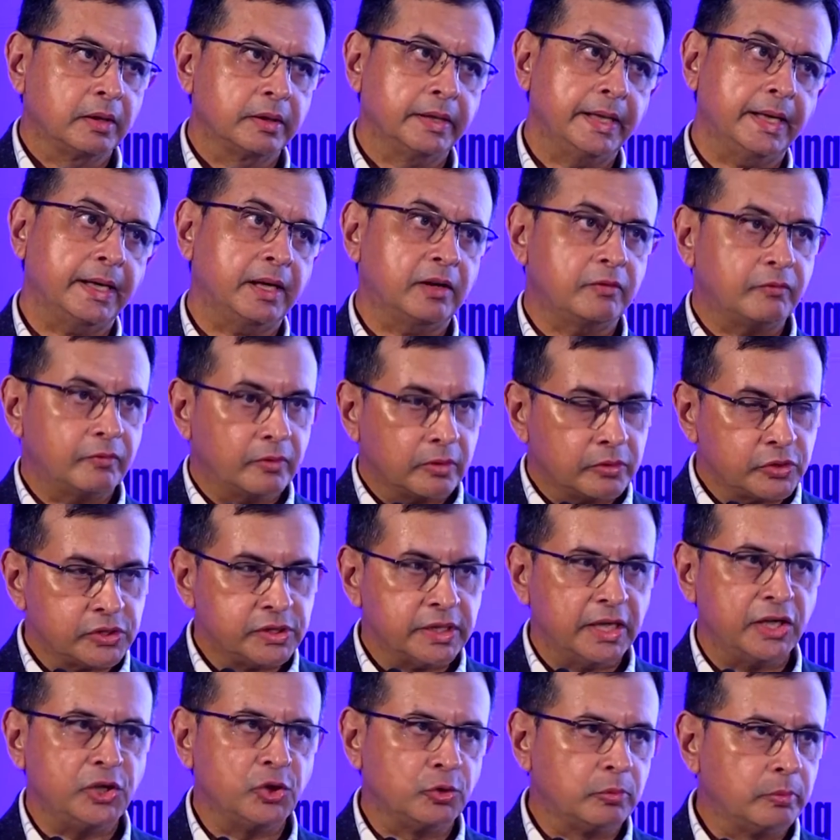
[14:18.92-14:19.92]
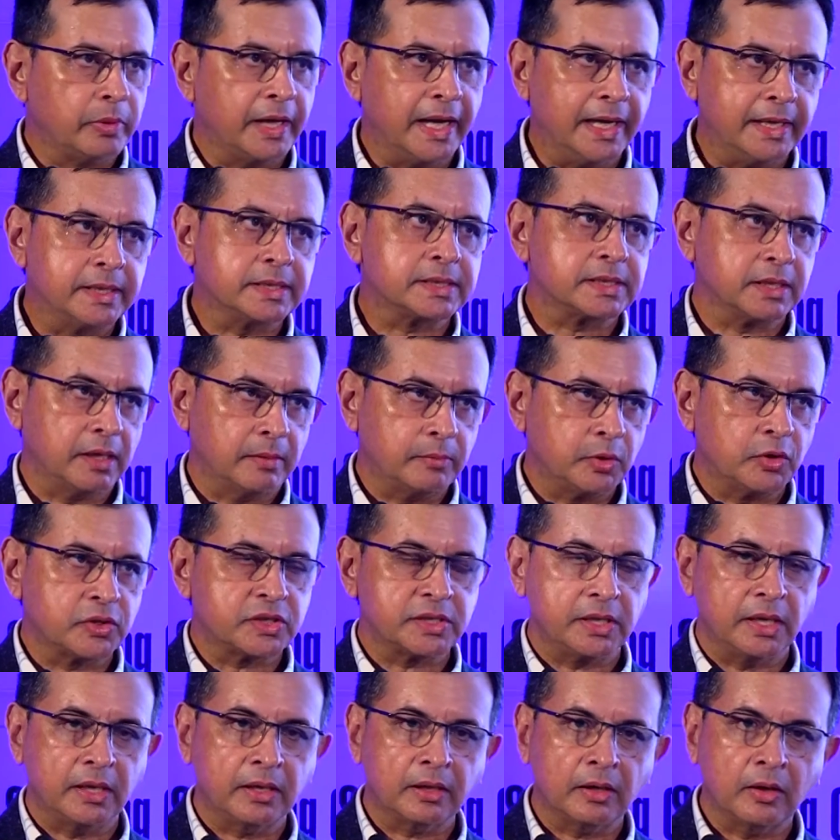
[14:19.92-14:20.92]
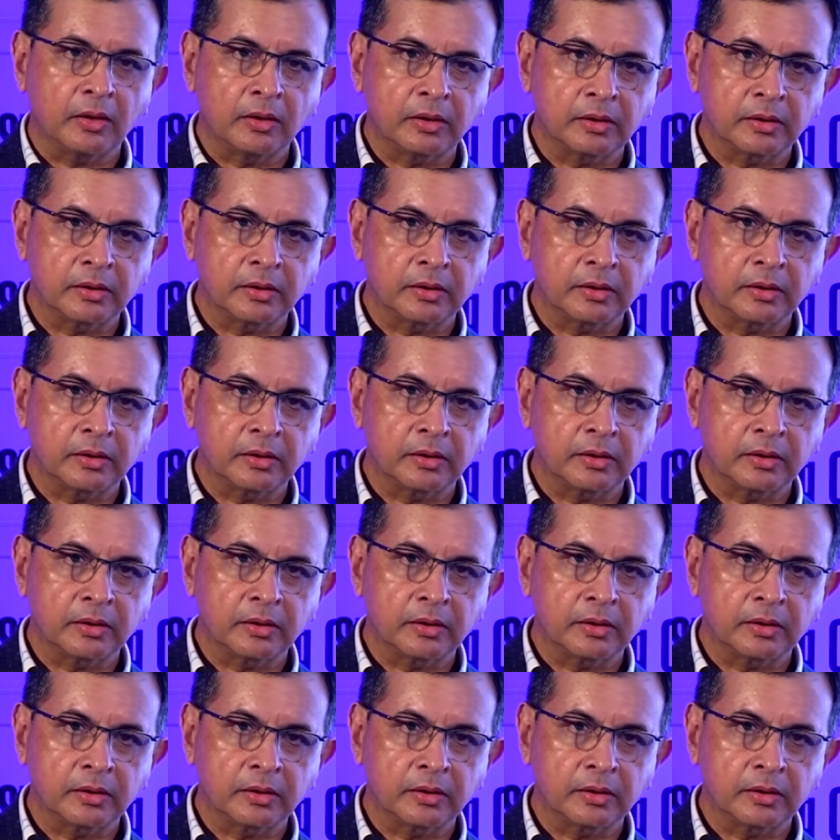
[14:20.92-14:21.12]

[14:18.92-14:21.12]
There are genuine brands. I'm not saying